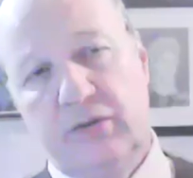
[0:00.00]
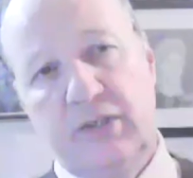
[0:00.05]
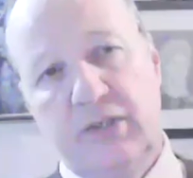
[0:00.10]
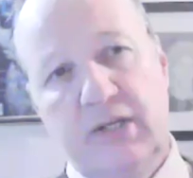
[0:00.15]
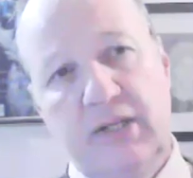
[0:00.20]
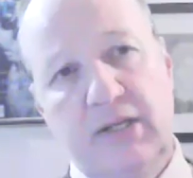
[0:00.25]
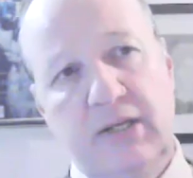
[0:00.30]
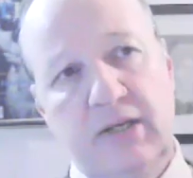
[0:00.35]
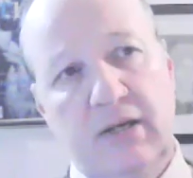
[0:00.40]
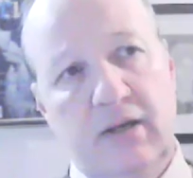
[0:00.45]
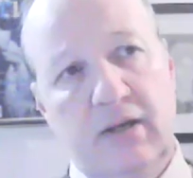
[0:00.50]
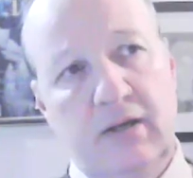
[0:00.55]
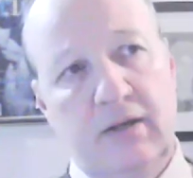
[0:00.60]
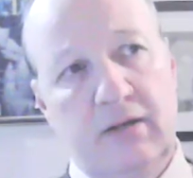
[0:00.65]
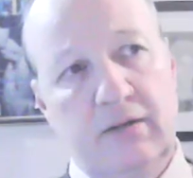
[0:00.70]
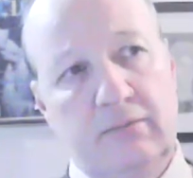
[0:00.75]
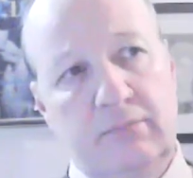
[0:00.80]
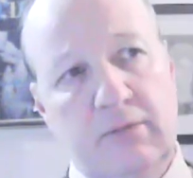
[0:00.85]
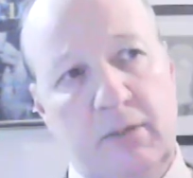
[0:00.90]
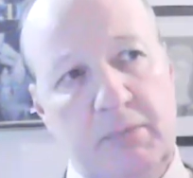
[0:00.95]
did he?
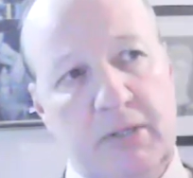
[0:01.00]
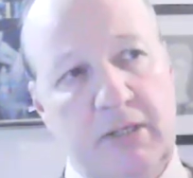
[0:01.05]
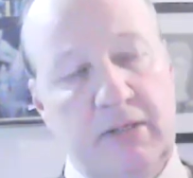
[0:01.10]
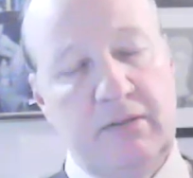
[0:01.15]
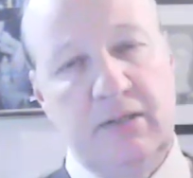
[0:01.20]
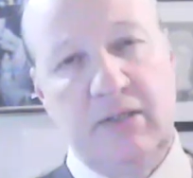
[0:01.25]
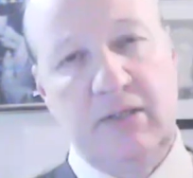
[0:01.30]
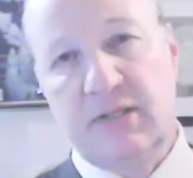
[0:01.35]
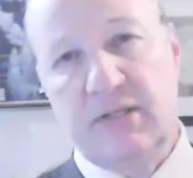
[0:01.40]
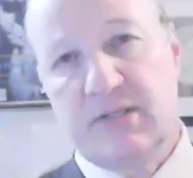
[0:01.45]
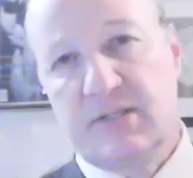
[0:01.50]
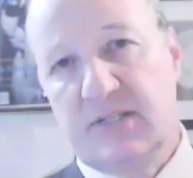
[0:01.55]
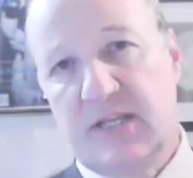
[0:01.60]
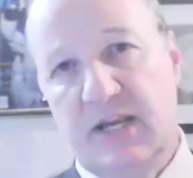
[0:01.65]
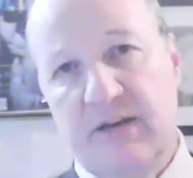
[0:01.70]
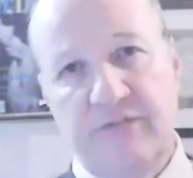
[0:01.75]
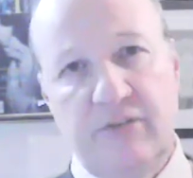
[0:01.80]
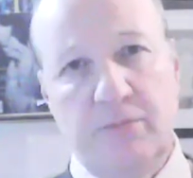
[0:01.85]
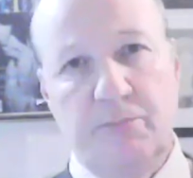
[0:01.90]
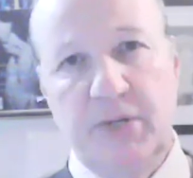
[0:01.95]
Did he
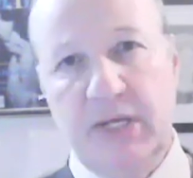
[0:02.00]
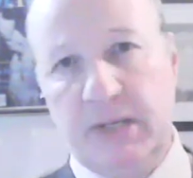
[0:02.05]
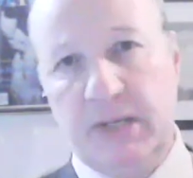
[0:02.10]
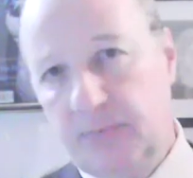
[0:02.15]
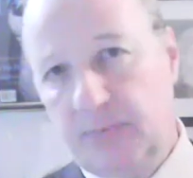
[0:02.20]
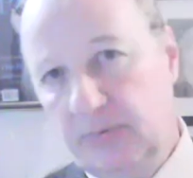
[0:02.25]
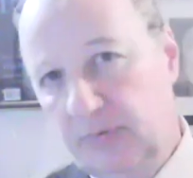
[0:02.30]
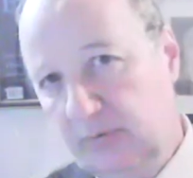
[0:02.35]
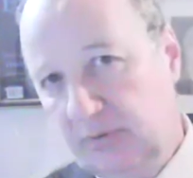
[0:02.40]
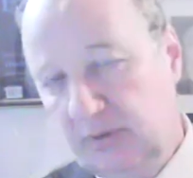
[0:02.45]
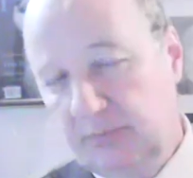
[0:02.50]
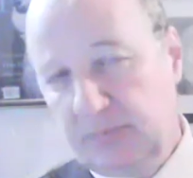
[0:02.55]
enslave the people?